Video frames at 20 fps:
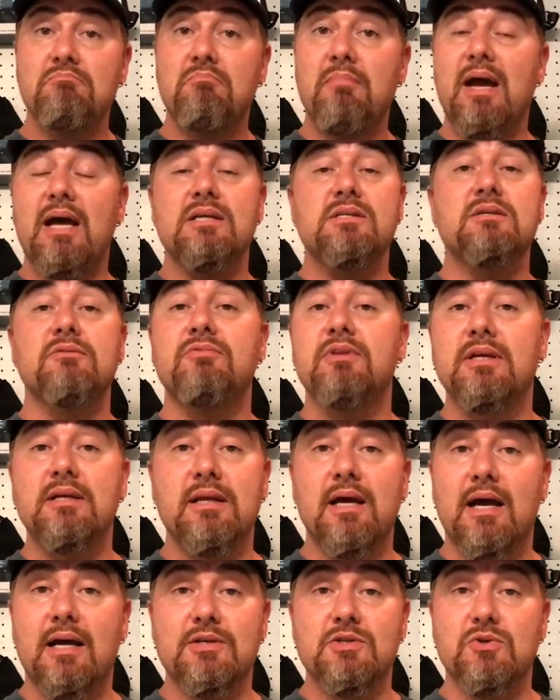Massively
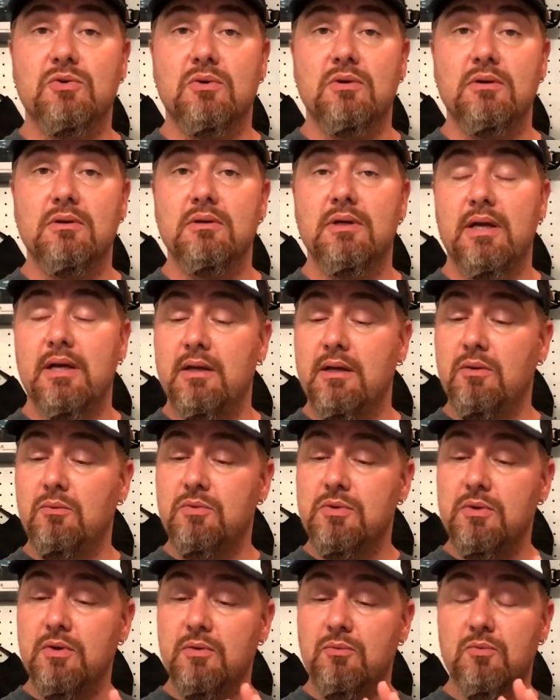natural.
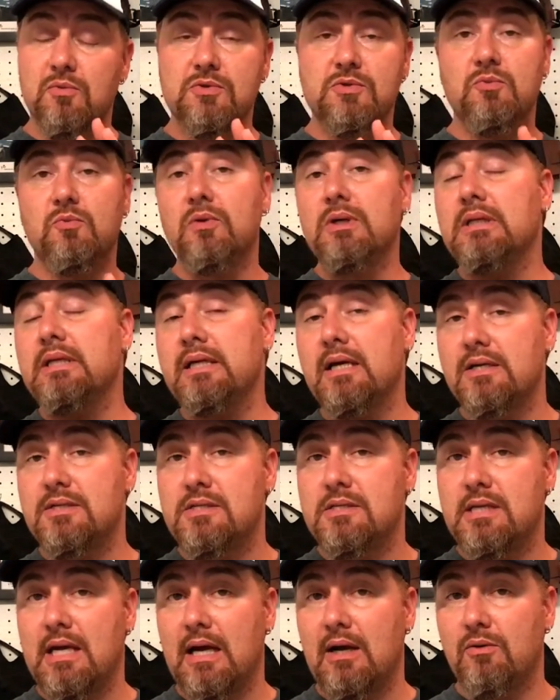It was really
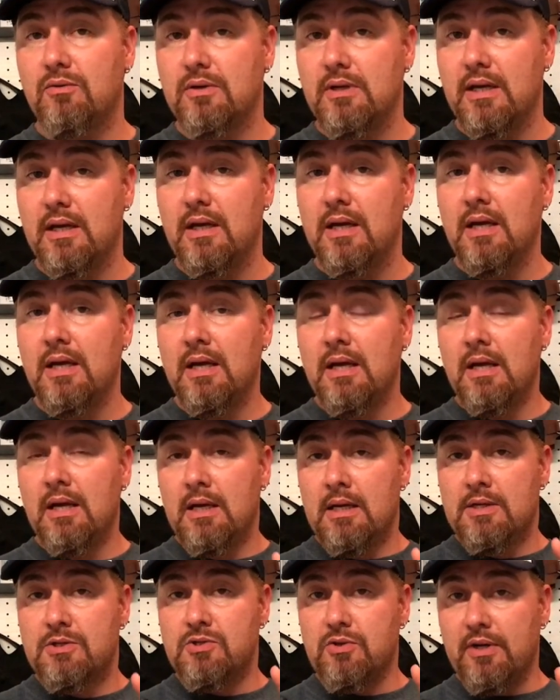astounding.
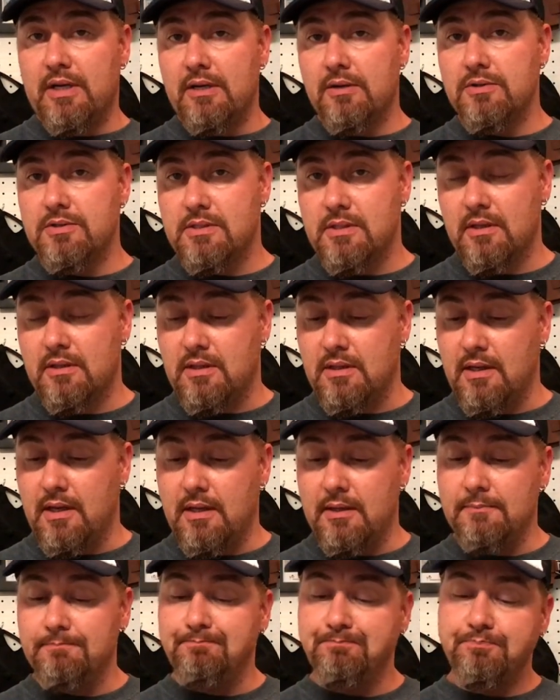So here's the
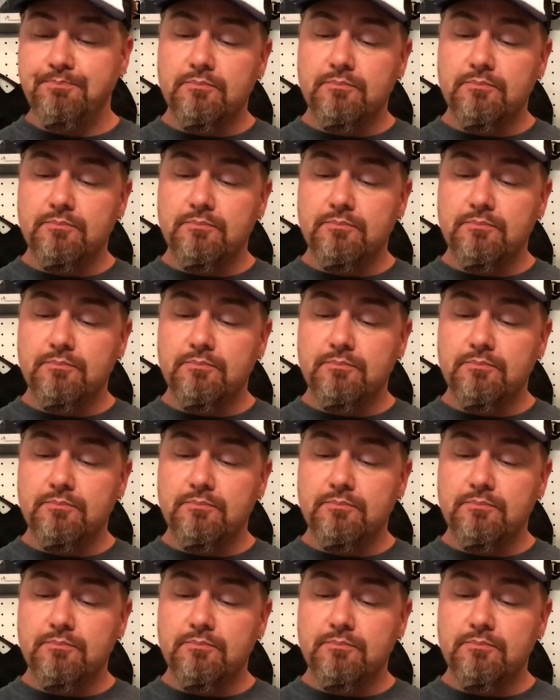thing.